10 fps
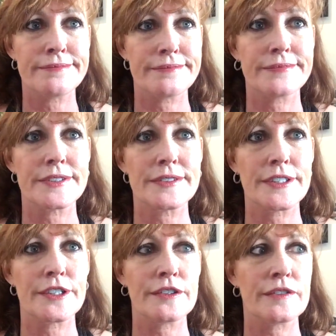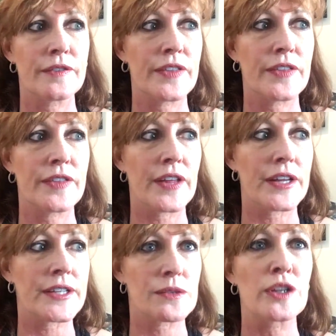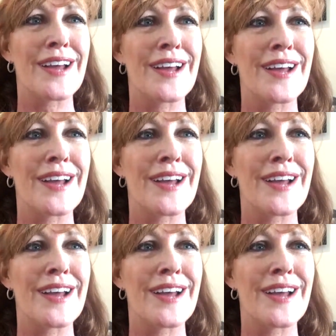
And we're lucky